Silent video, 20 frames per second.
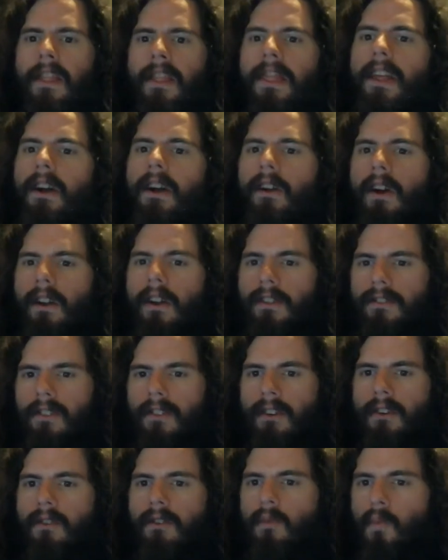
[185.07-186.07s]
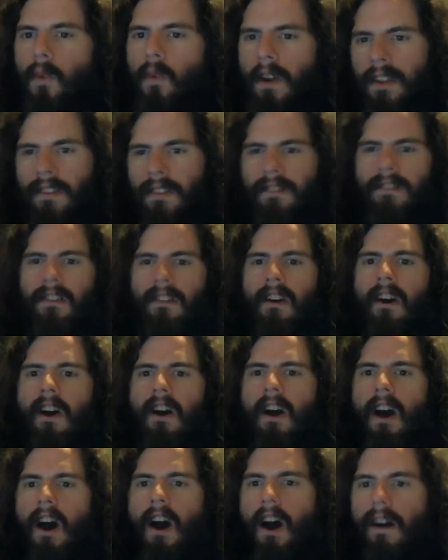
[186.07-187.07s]
There are certain ones
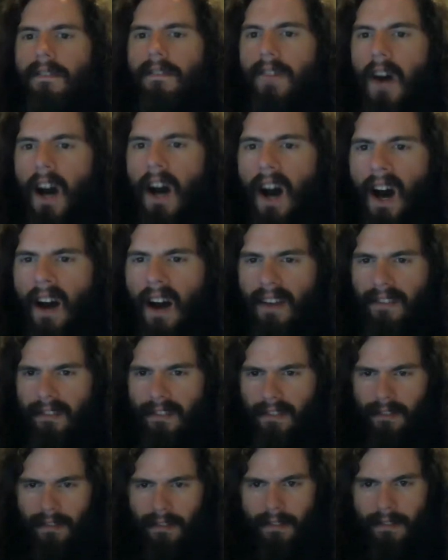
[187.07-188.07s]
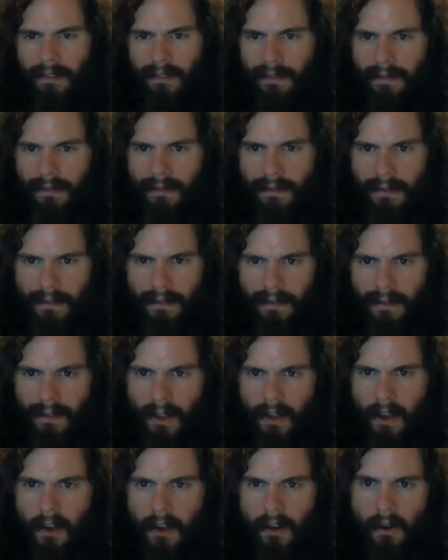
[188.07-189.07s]
of us
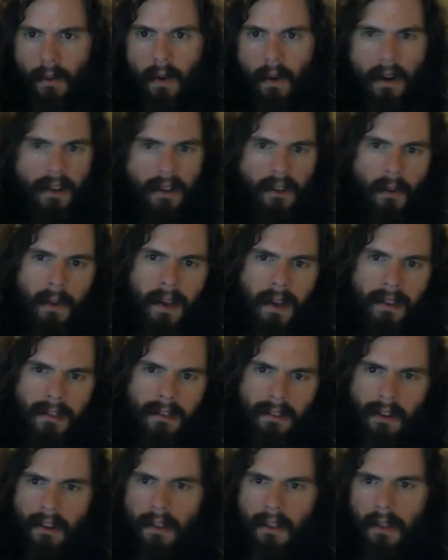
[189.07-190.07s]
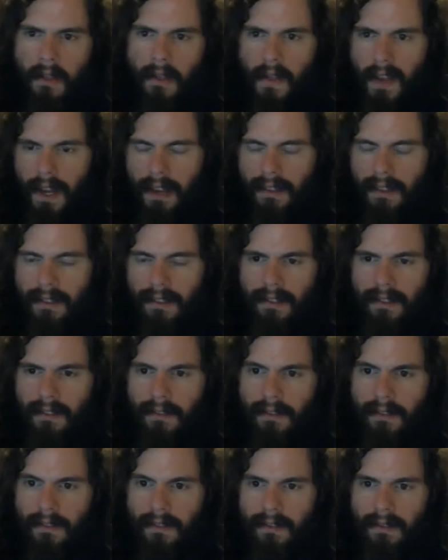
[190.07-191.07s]
who are doing certain
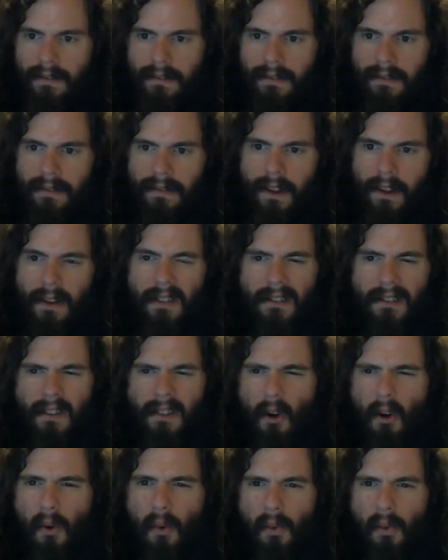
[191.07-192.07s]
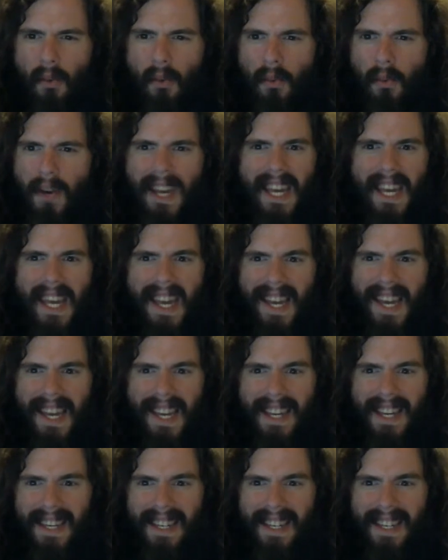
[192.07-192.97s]
things. There is no we,